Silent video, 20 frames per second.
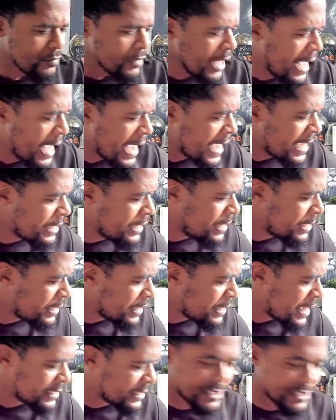I
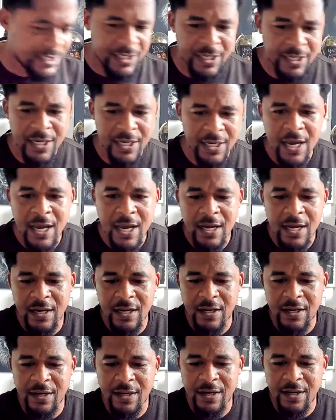cannot see
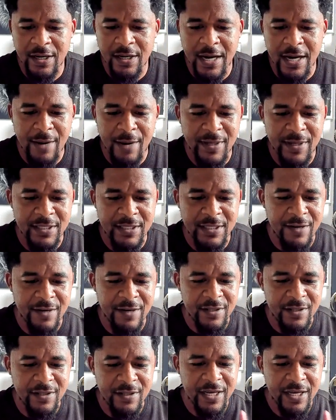your comments and
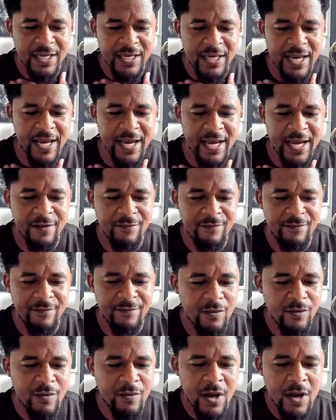everything yet if
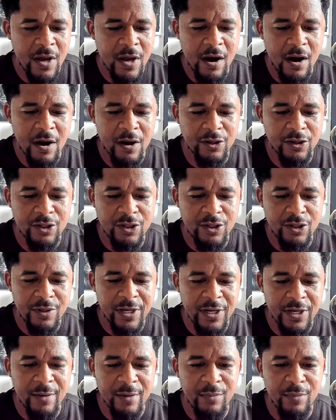you are tuning
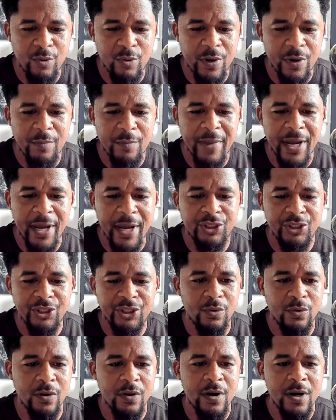in, but we'll make
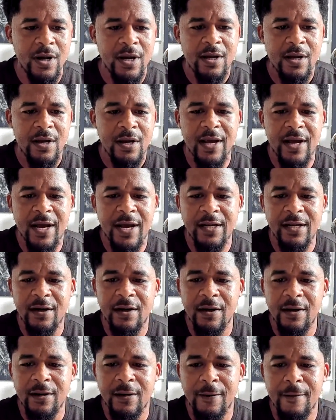sure that
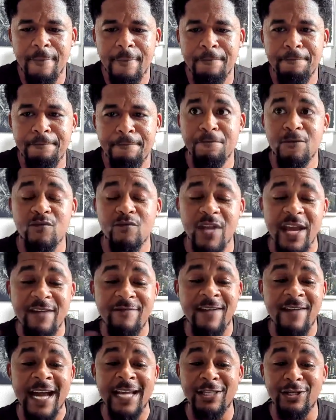if
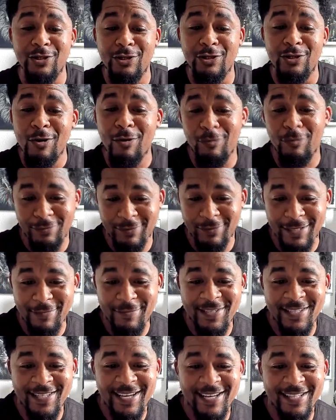I don't, let me
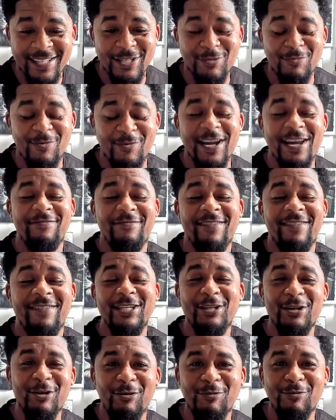say it this way, if I
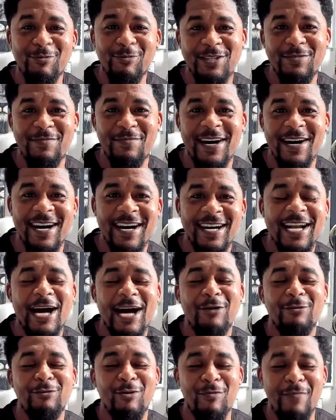don't respond,
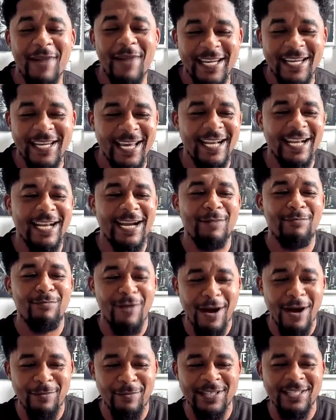I'll go back in and I
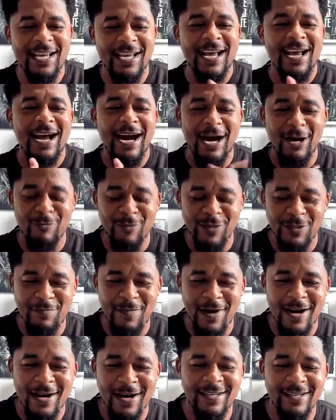promise I'll
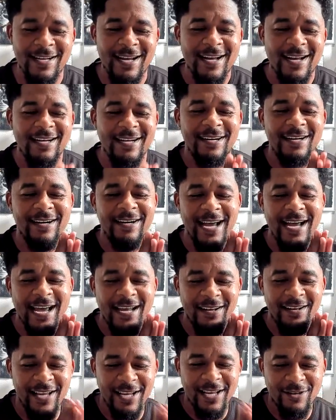respond at a
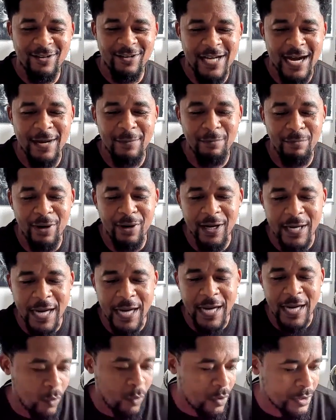later time. But I
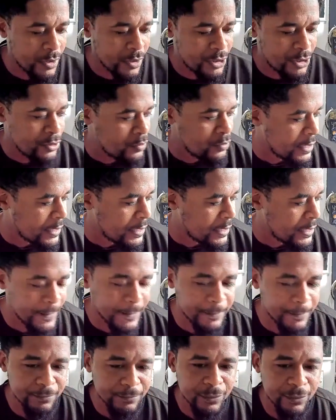want
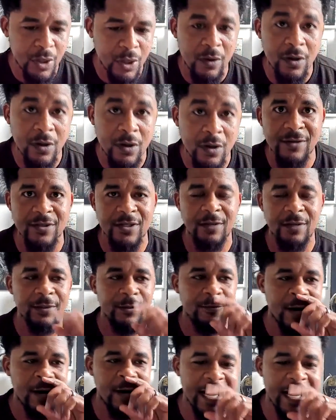to talk about something,
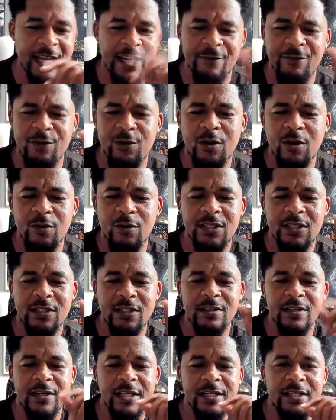right? And if you notice
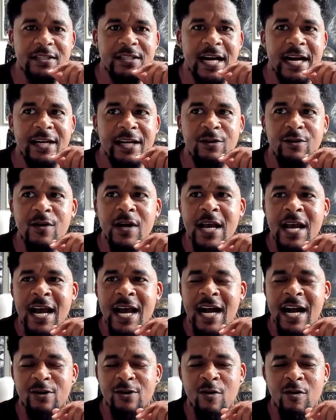in the title,
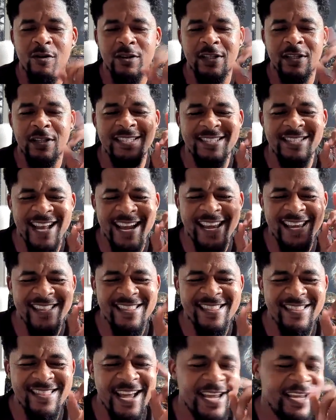I call this
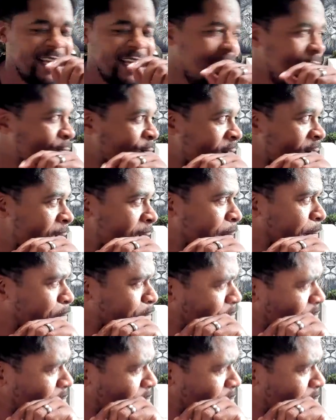Stankin Thankin, right?